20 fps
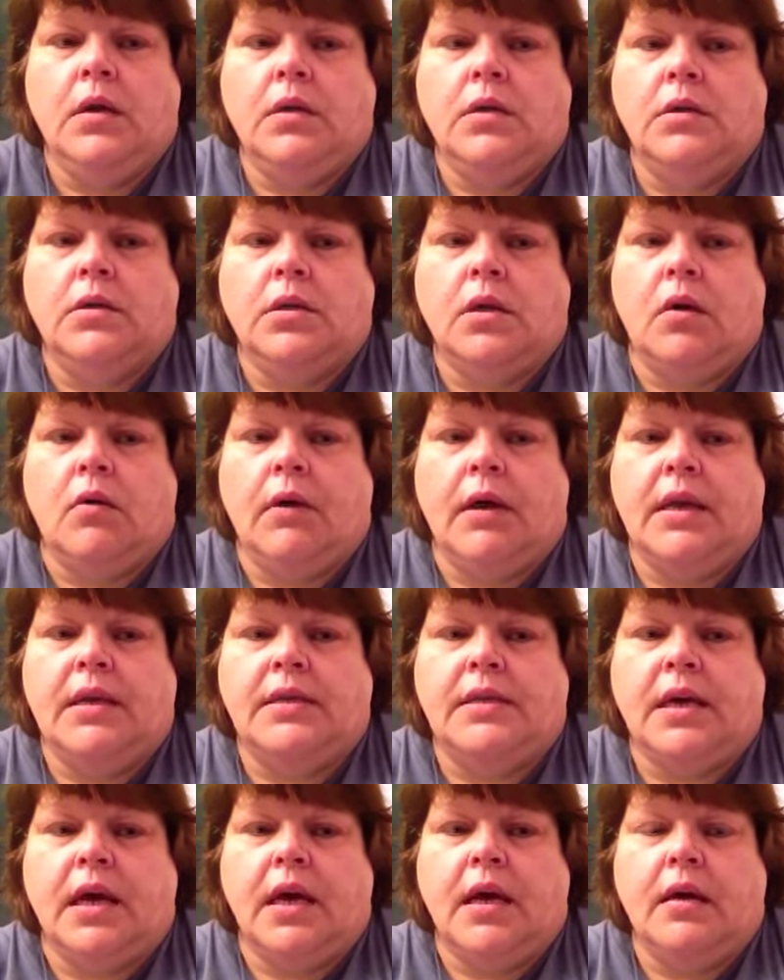So I
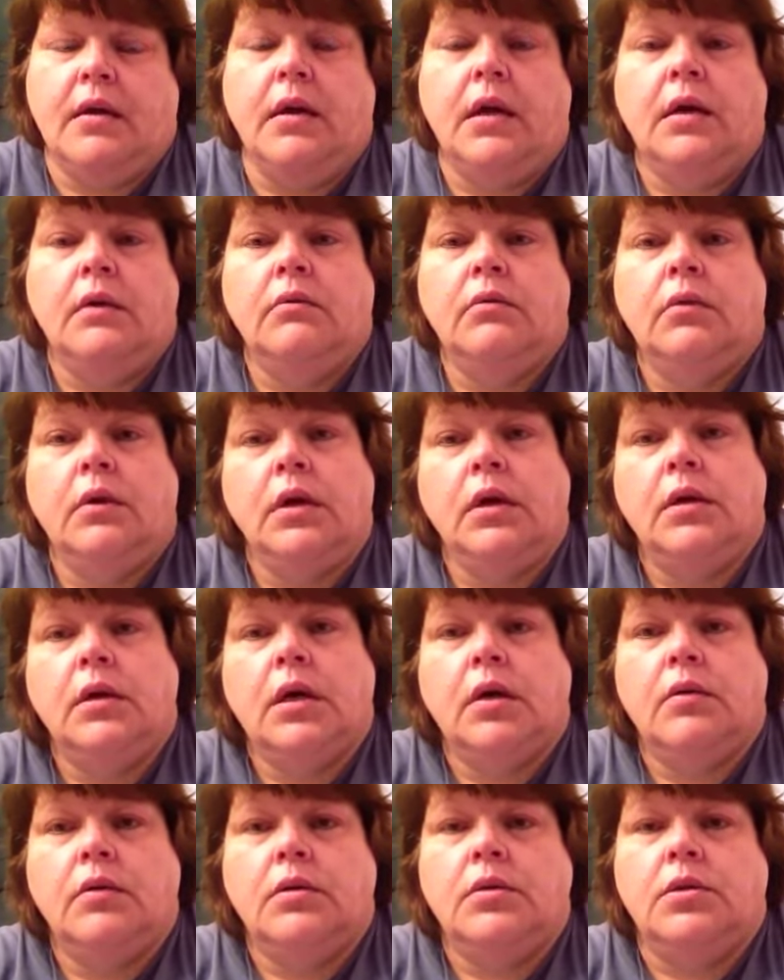decided to,
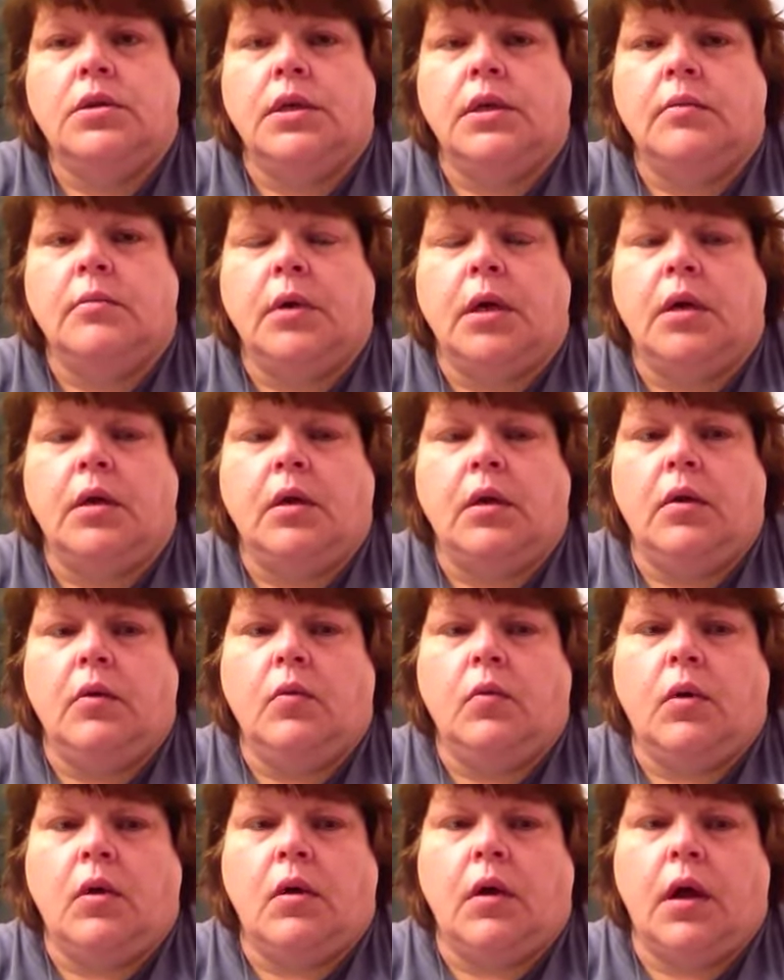go to the gym, get a good
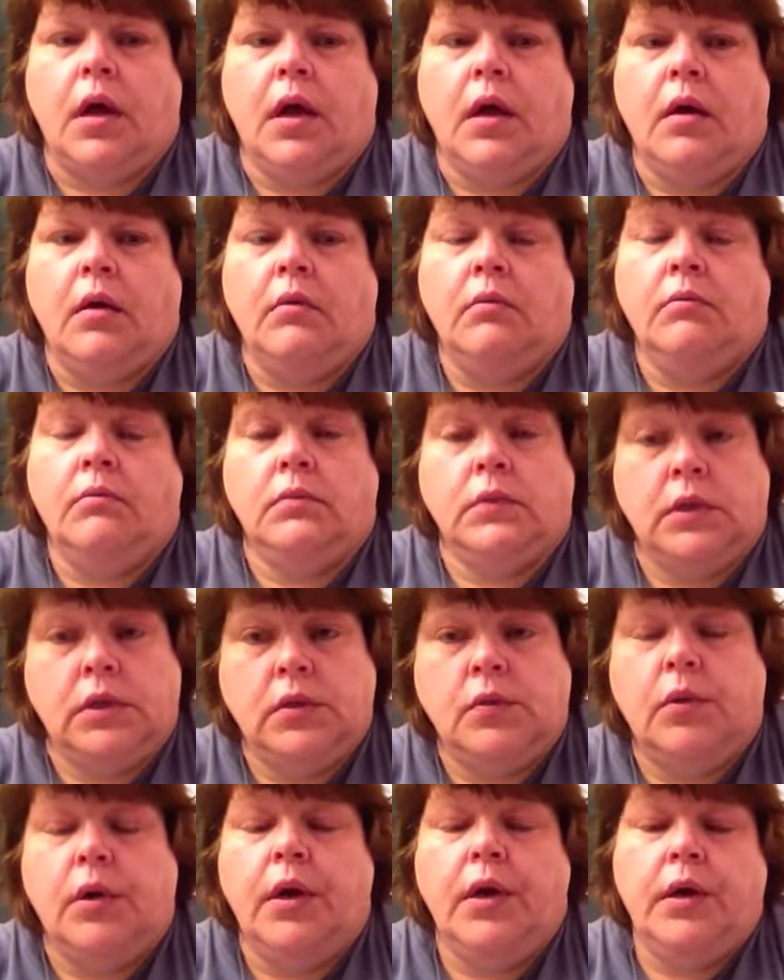workout. And
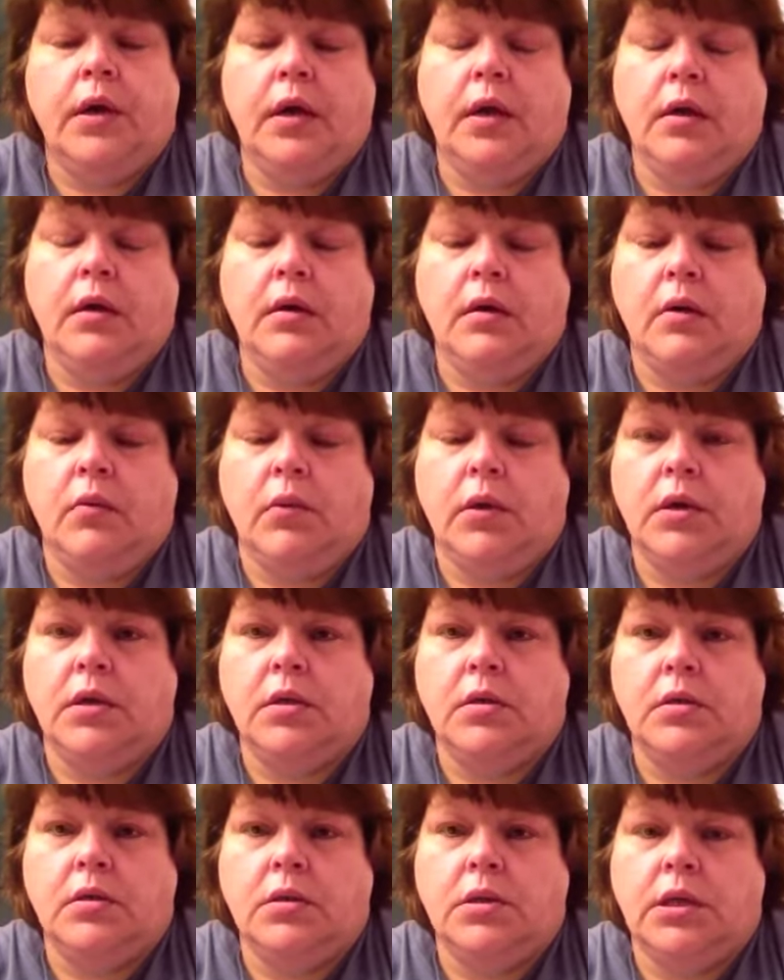that's what I did. And I went
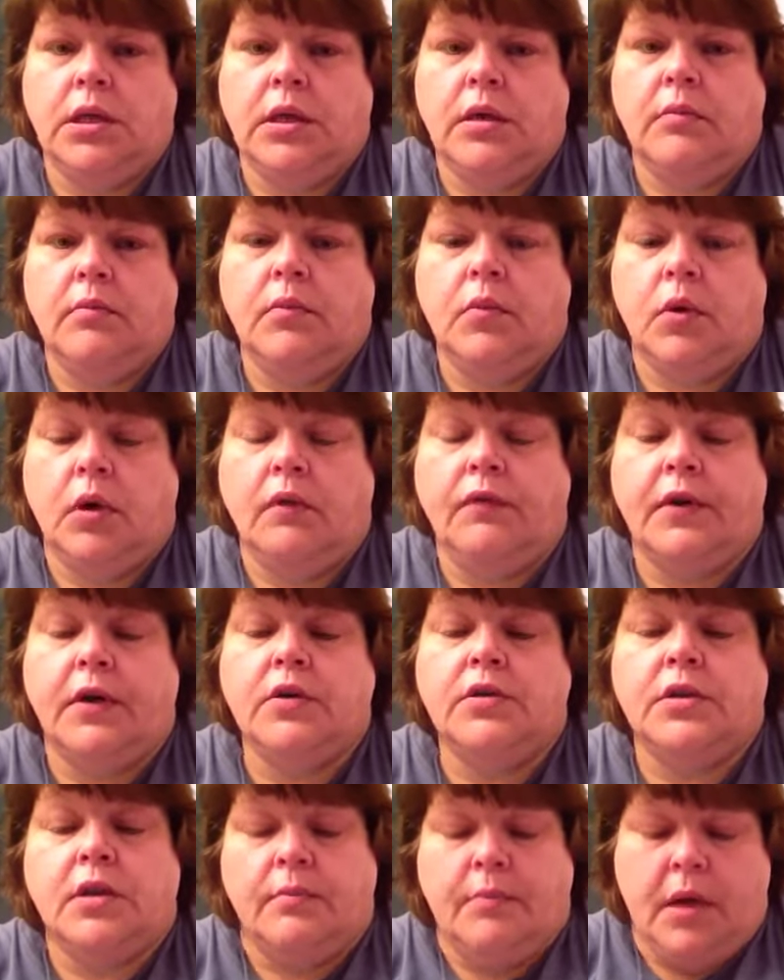to the gym. Well,
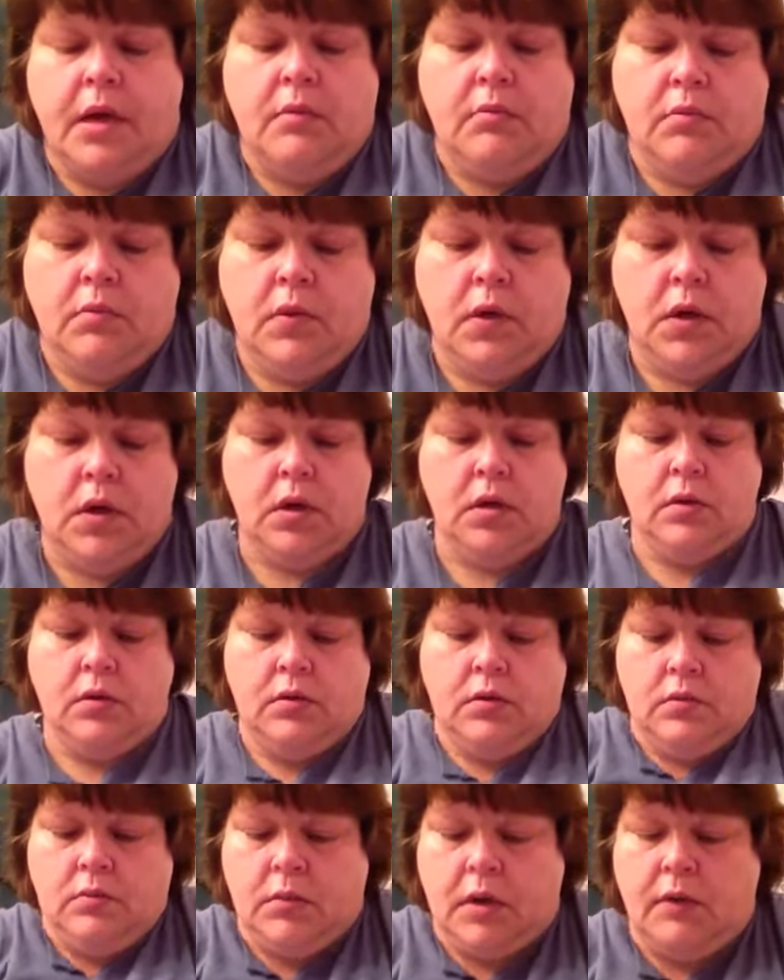first I met
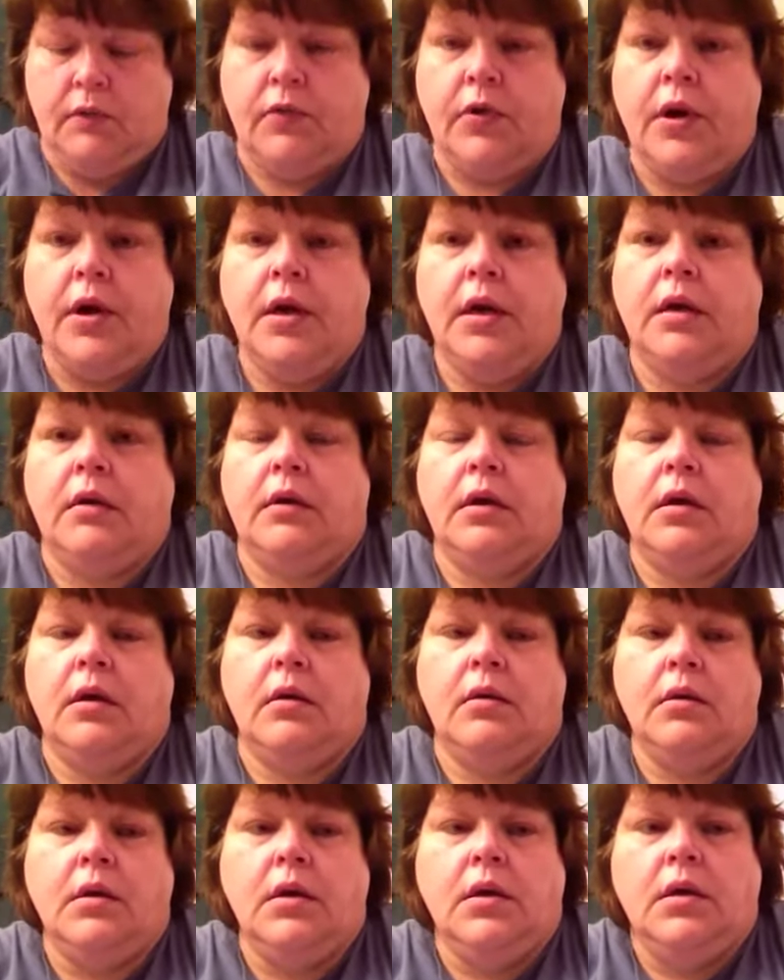my friend. I
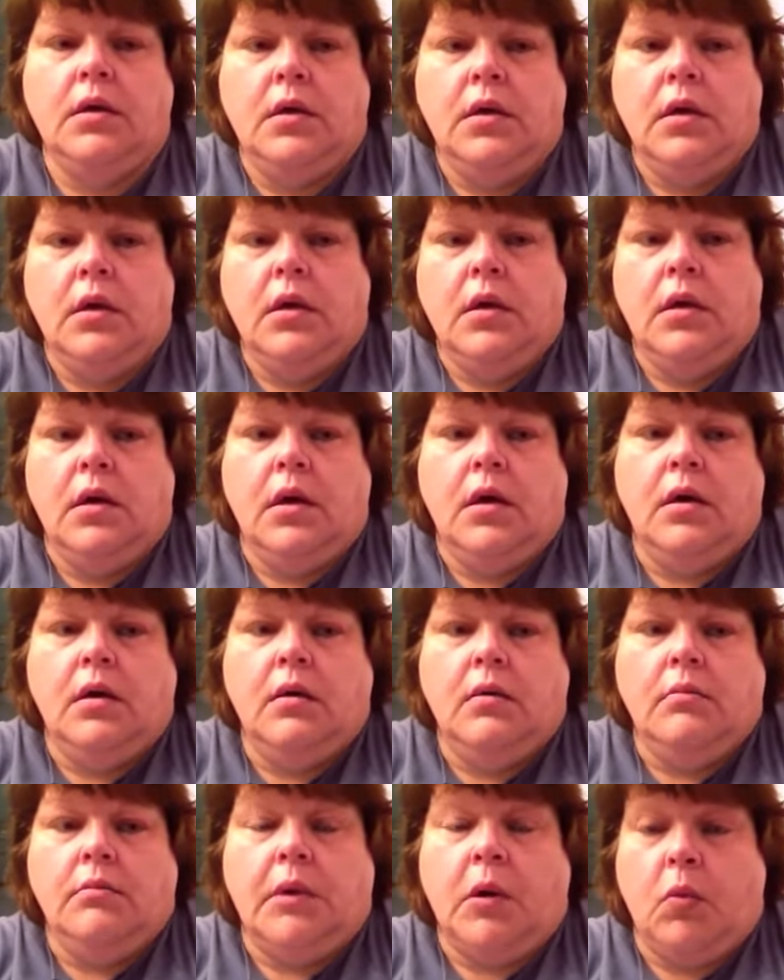got
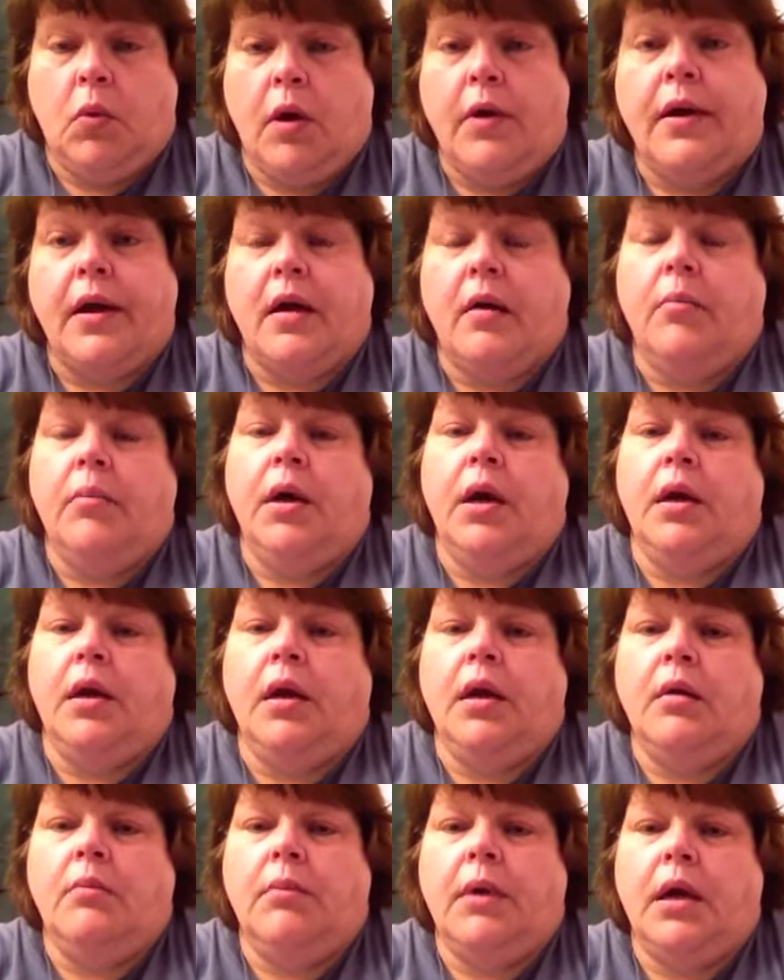my workout
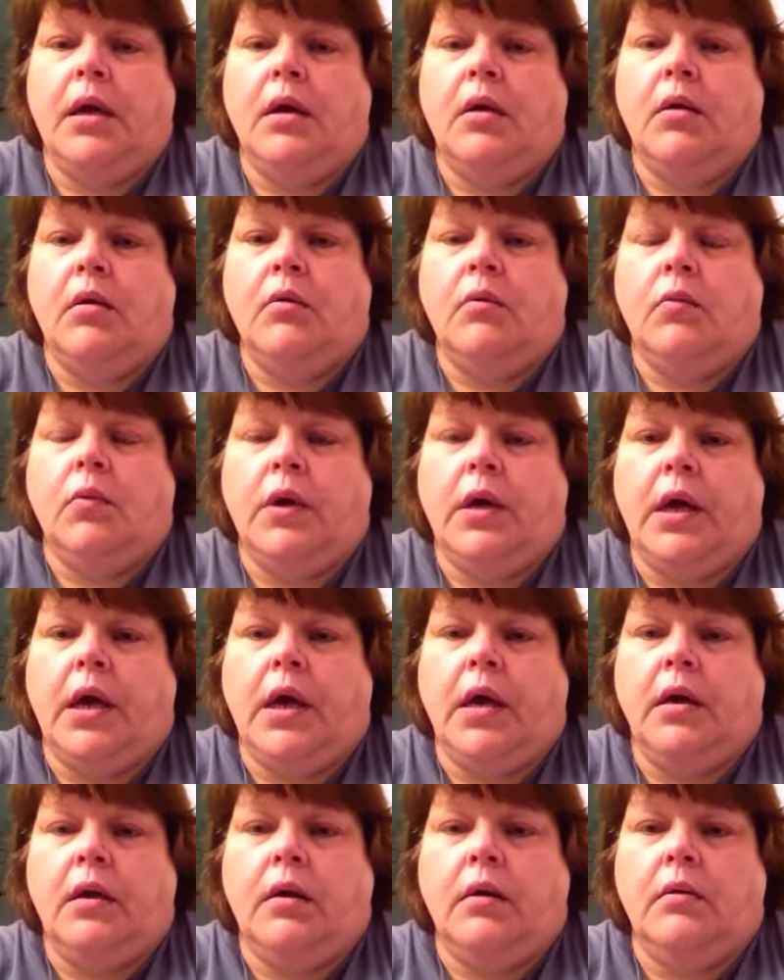buddy. I met her and we
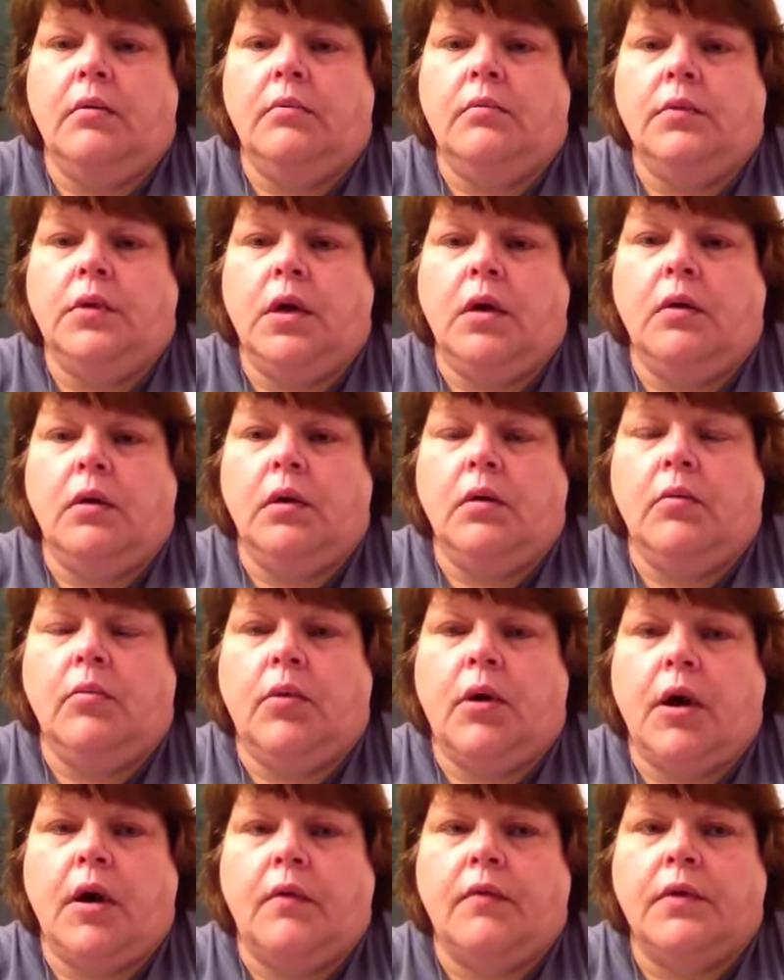had a little
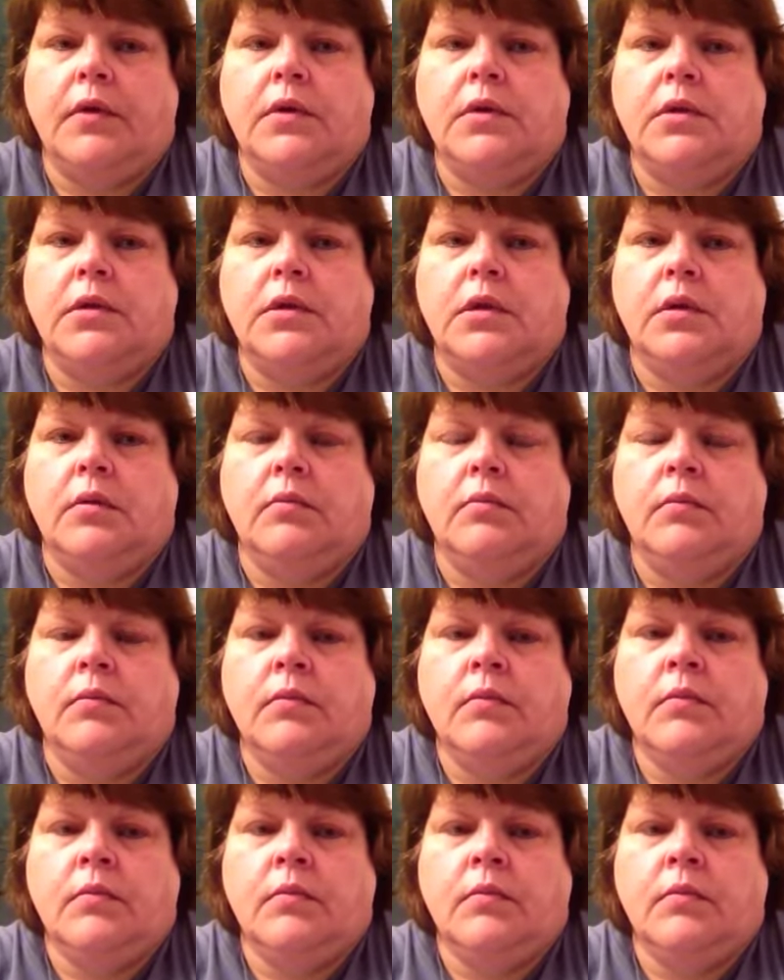breakfast. And